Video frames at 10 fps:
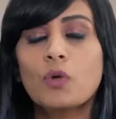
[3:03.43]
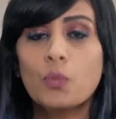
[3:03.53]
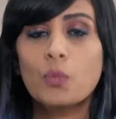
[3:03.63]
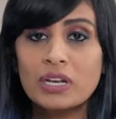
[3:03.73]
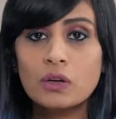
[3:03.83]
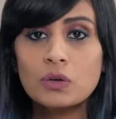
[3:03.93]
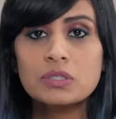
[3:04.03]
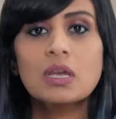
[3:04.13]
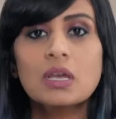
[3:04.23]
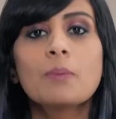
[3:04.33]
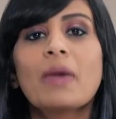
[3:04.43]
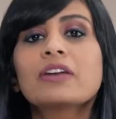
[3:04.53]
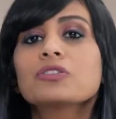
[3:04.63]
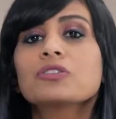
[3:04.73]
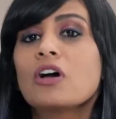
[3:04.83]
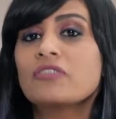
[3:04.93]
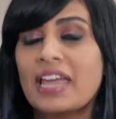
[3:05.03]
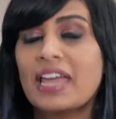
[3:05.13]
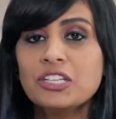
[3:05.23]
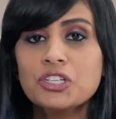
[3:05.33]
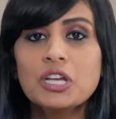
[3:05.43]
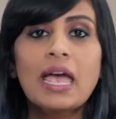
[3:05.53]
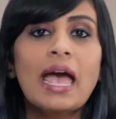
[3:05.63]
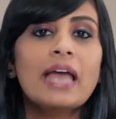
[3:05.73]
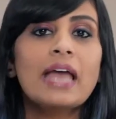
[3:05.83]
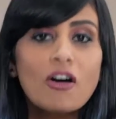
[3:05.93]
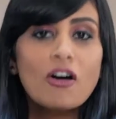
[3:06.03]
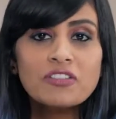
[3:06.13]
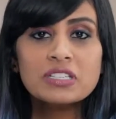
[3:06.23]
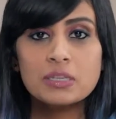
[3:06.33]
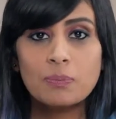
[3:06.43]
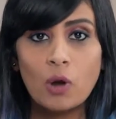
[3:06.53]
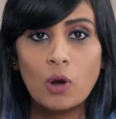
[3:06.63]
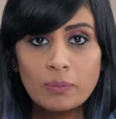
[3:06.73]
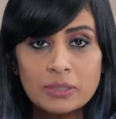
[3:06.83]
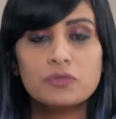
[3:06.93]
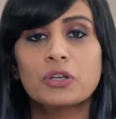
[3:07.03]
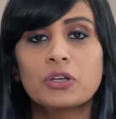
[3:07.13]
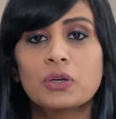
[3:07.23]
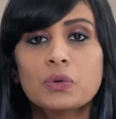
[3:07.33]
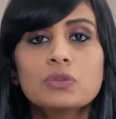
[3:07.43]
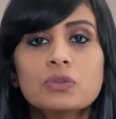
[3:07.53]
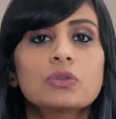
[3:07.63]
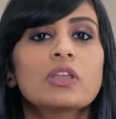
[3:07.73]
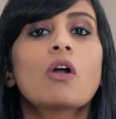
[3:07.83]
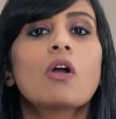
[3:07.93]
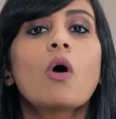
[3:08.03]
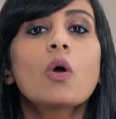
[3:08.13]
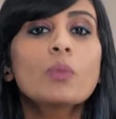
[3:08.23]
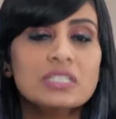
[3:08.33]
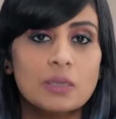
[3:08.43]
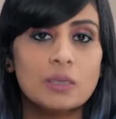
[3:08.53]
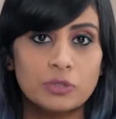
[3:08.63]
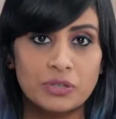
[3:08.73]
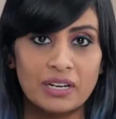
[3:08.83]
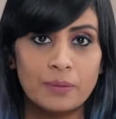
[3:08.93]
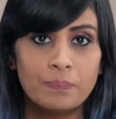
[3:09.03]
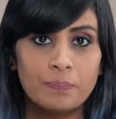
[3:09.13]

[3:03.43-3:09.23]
for Windows, Microsoft Edge, and Office deployments for you so they're always up to date.